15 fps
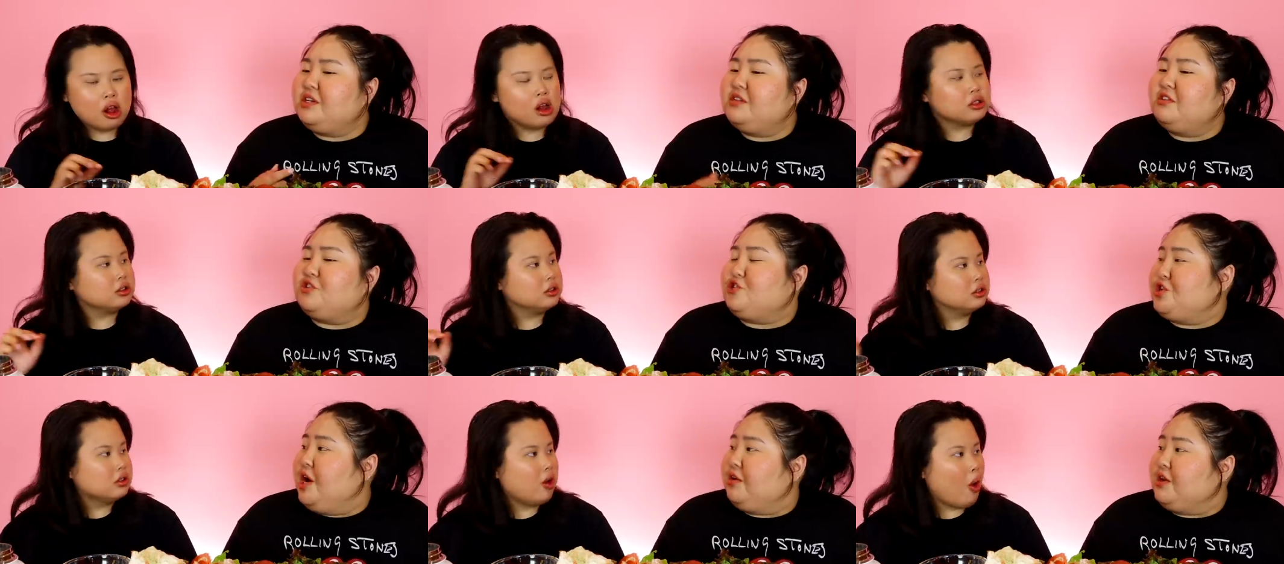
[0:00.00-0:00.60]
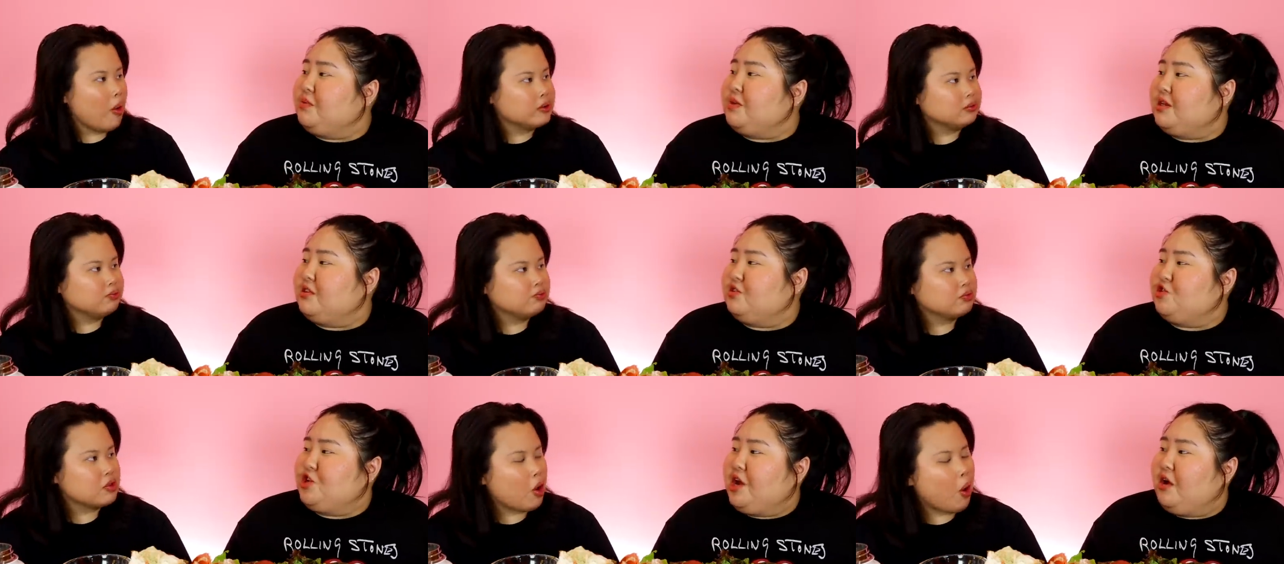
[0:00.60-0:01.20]
Speaker 1: eat the shell, he would eat the
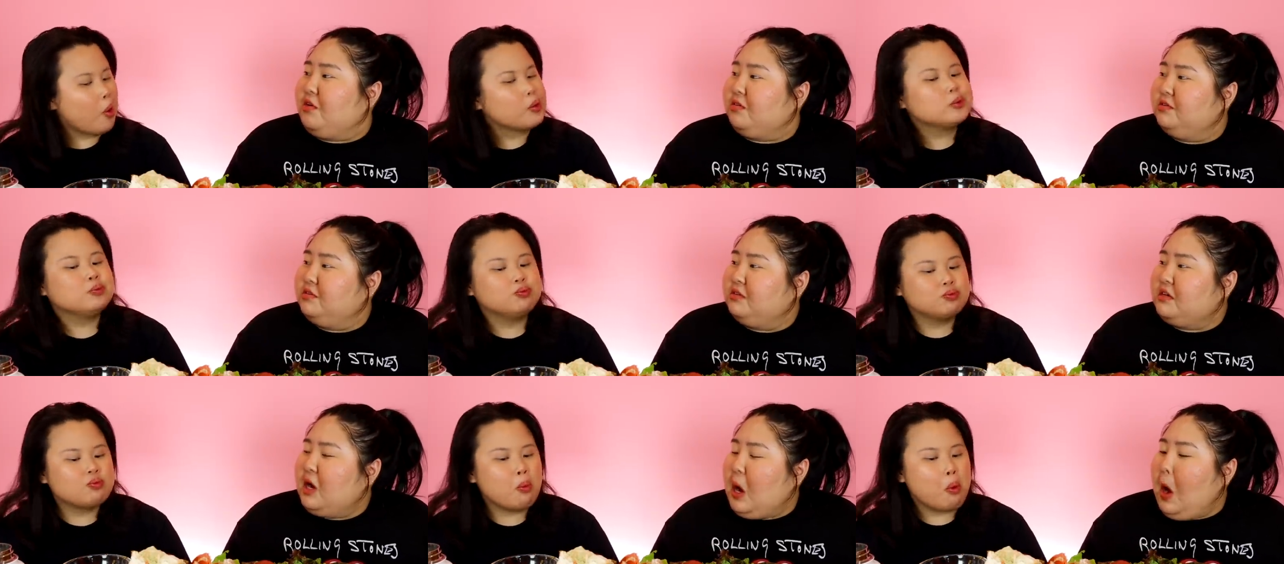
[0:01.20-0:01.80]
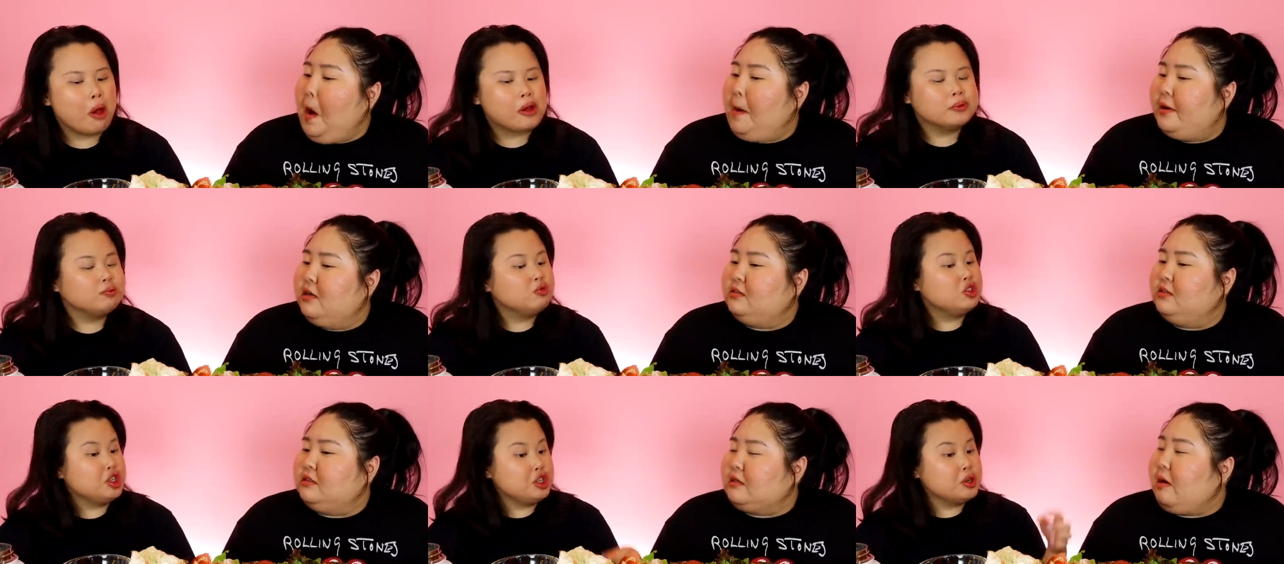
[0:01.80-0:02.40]
shell. Mm.
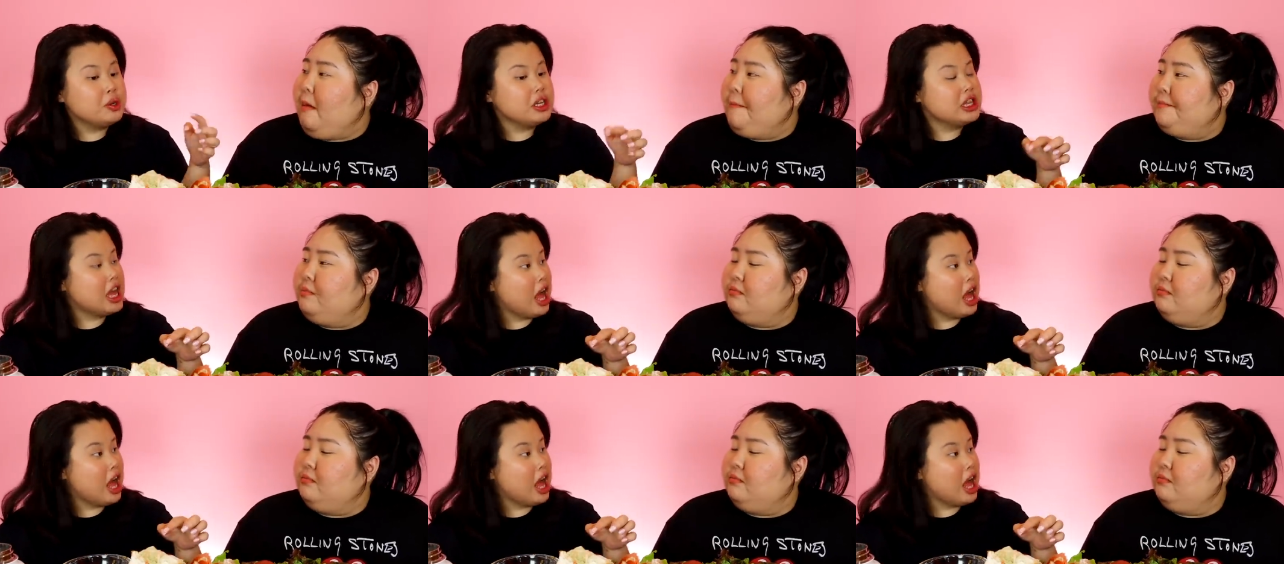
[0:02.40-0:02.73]
Speaker 2: Do you eat